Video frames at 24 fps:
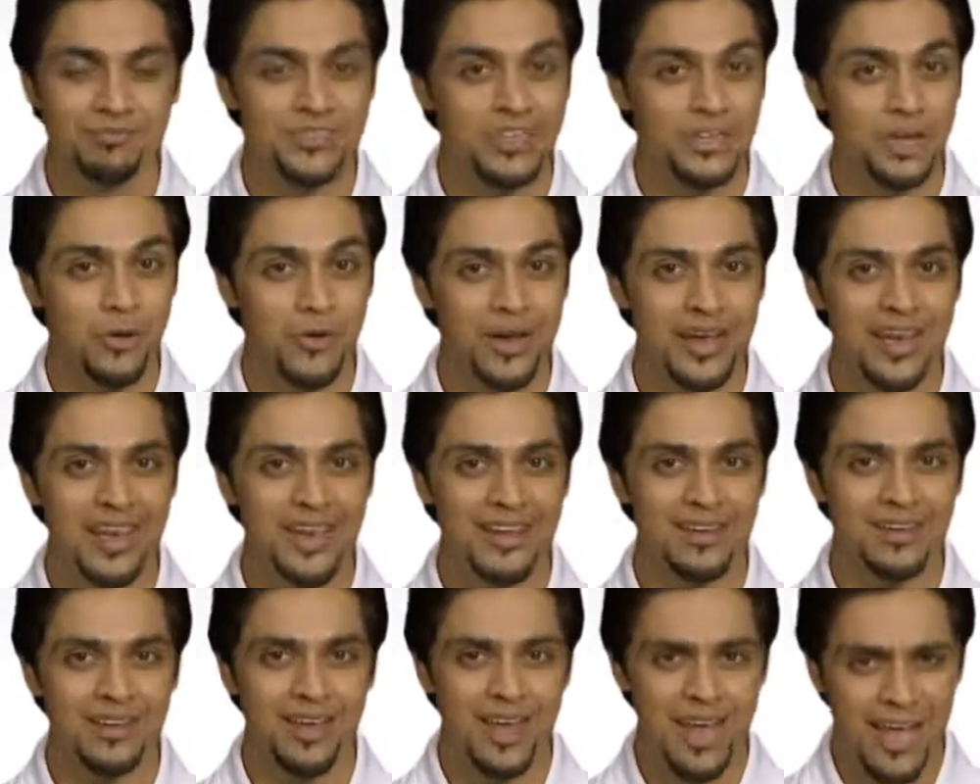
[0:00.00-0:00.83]
Go
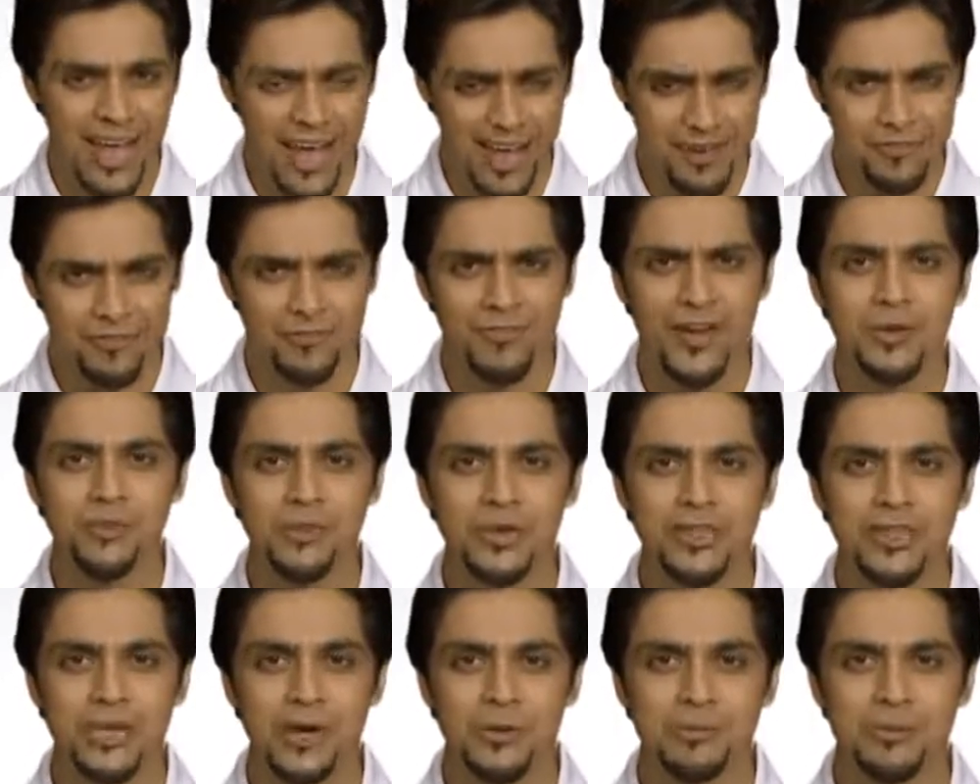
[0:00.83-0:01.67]
ahead, have fun
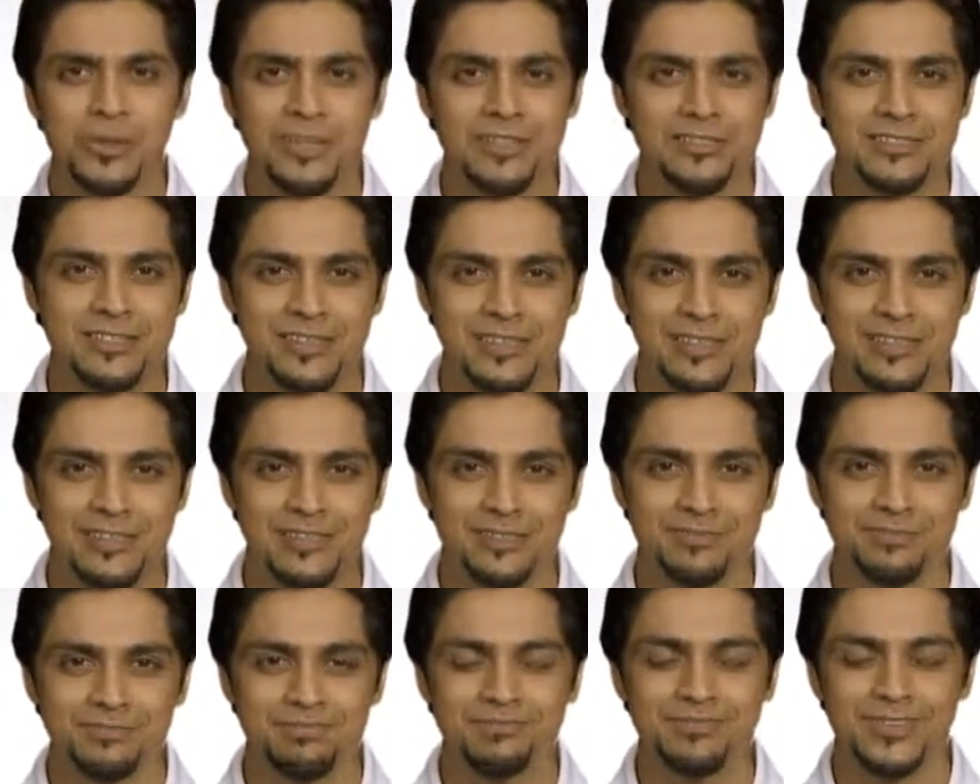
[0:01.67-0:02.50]
with your P C.
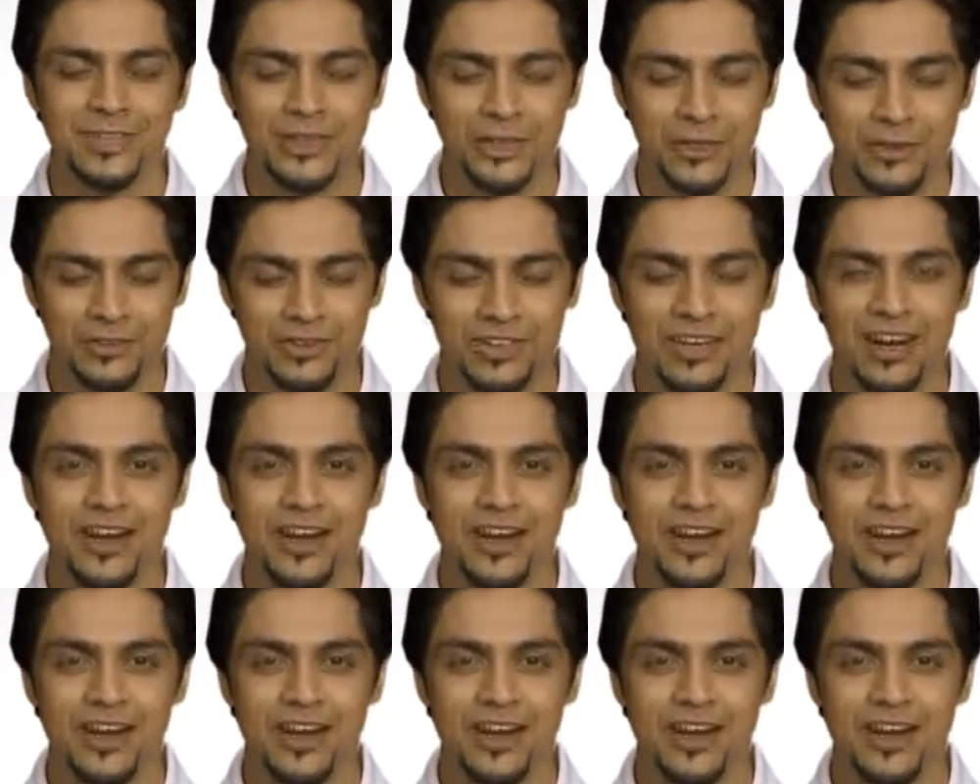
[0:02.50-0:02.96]
Good